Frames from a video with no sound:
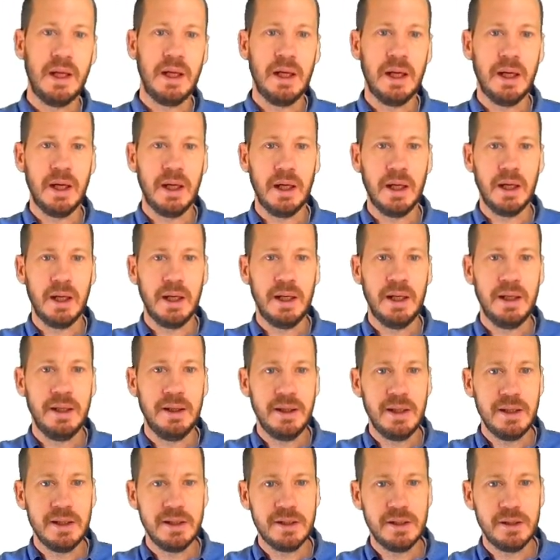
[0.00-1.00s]
uh,
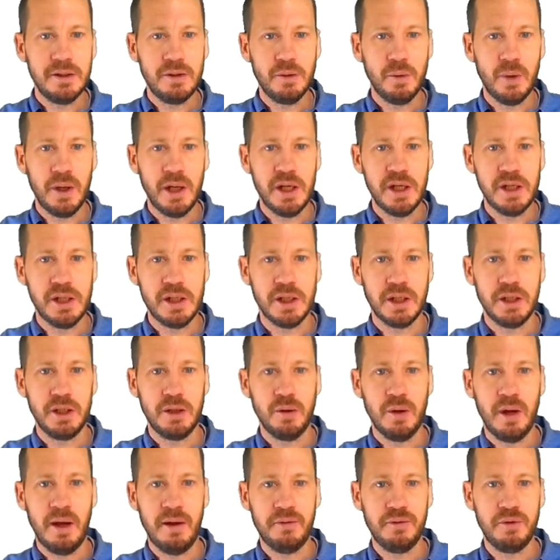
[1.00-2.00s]
in this situation,
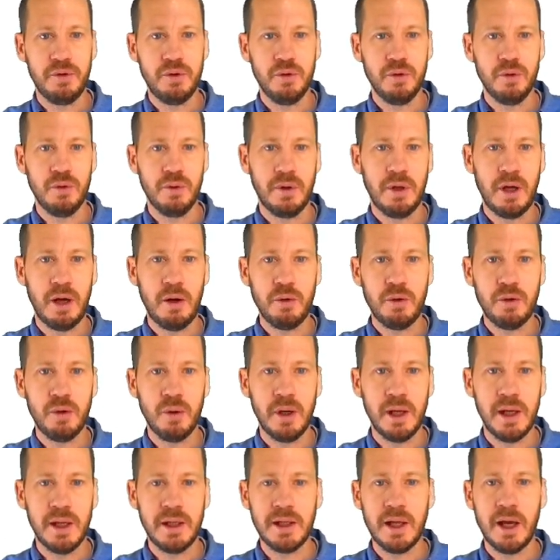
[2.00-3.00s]
you have to
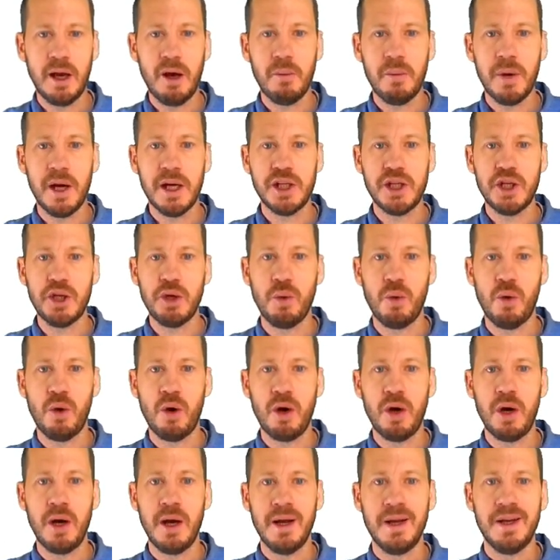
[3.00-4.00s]
calculate how much you
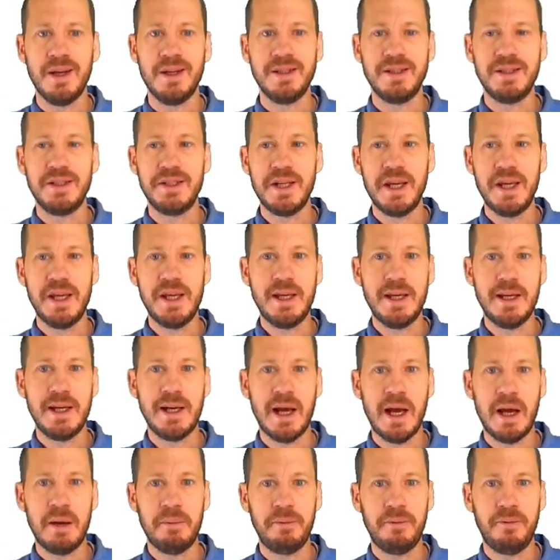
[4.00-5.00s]
are taking
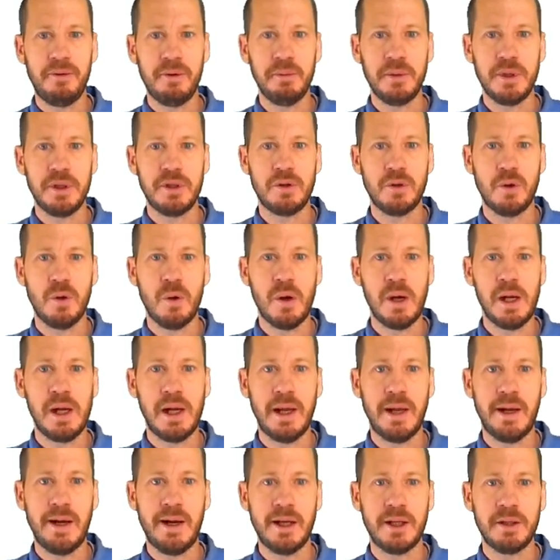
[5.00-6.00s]
up from the soil
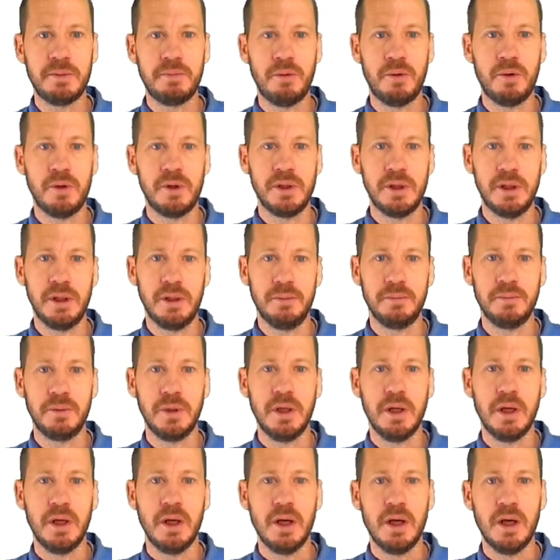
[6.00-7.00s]
and exporting.
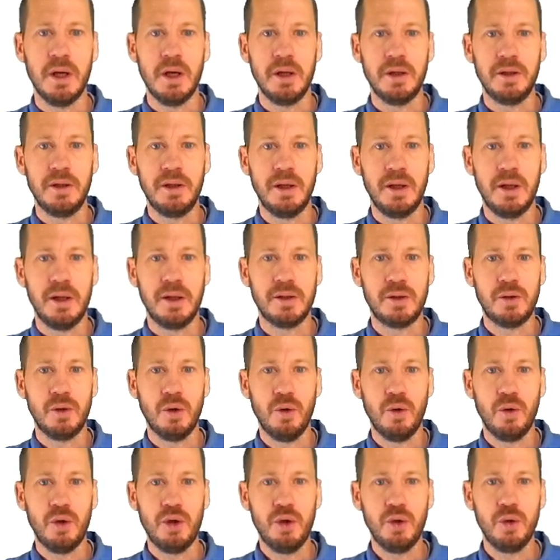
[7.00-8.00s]

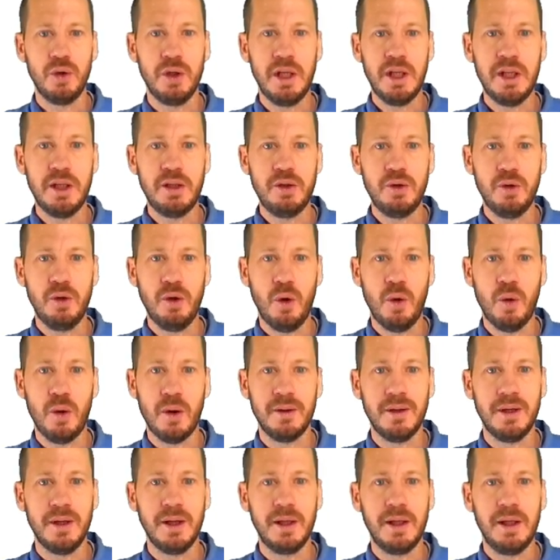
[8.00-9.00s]
So you need to
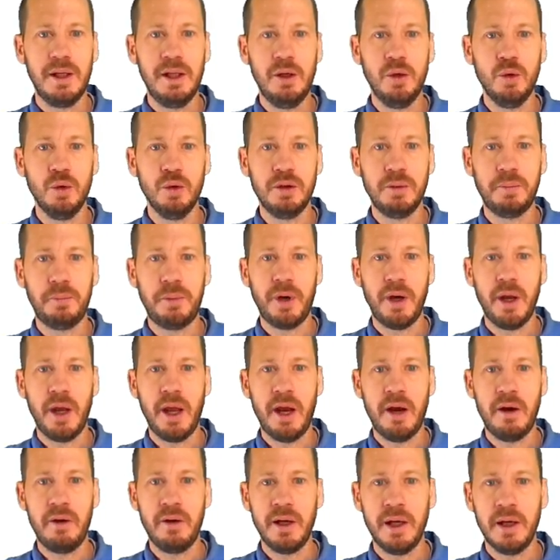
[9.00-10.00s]
know the yield per
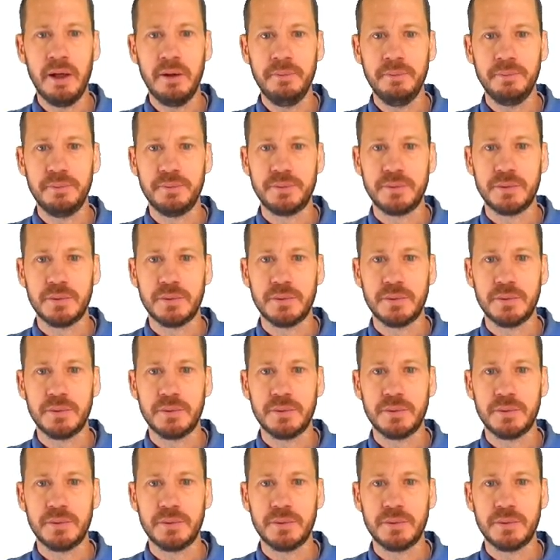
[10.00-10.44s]
area.